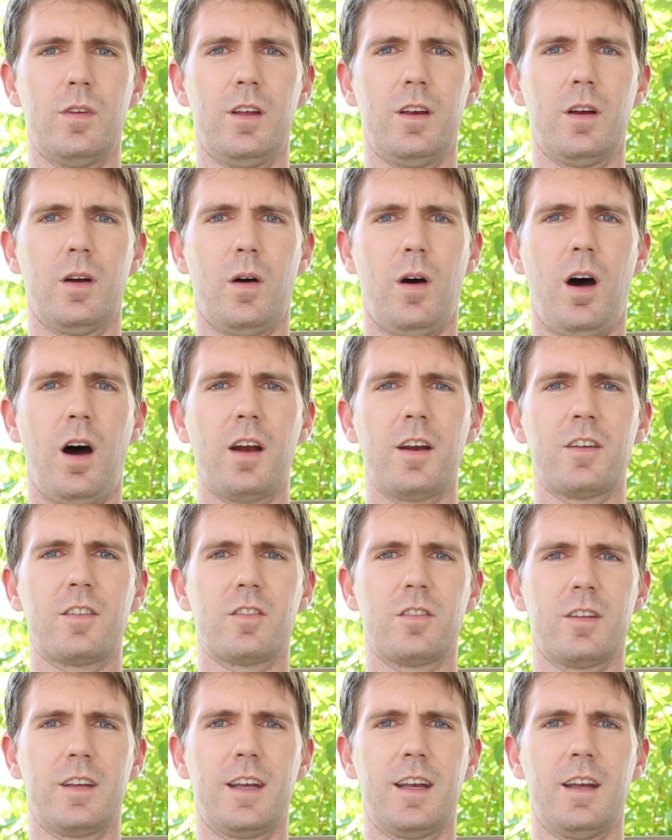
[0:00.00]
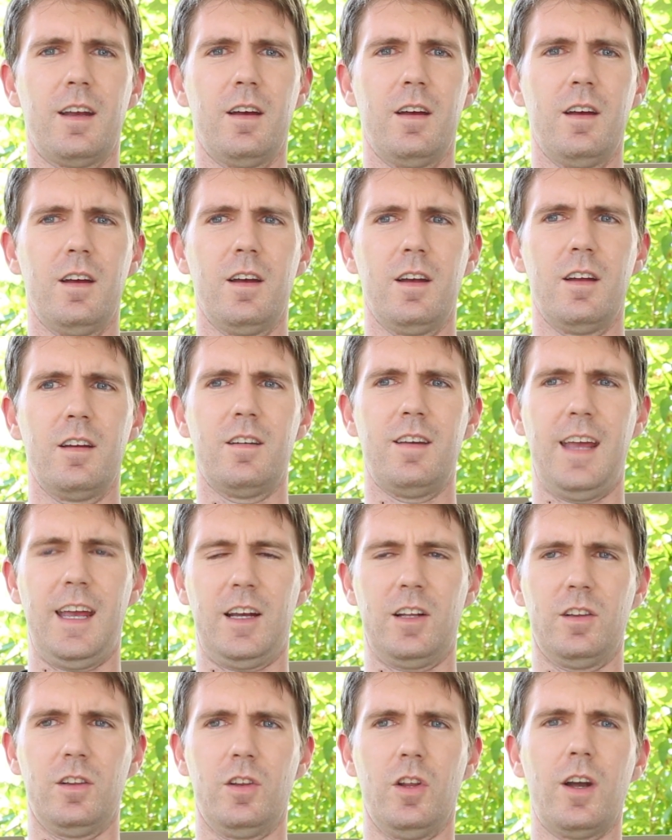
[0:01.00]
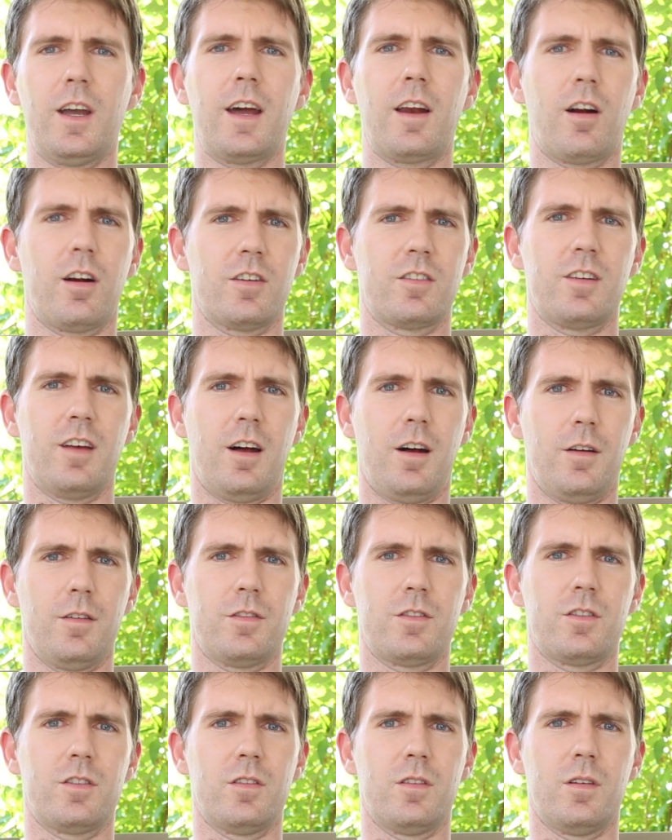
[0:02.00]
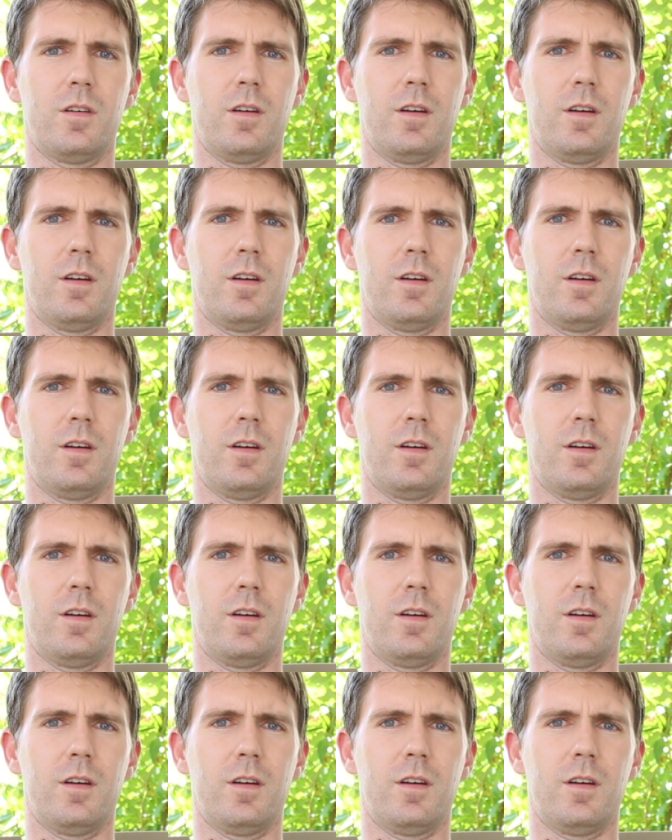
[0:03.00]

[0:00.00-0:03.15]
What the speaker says: you know, honestly take a look at ourselves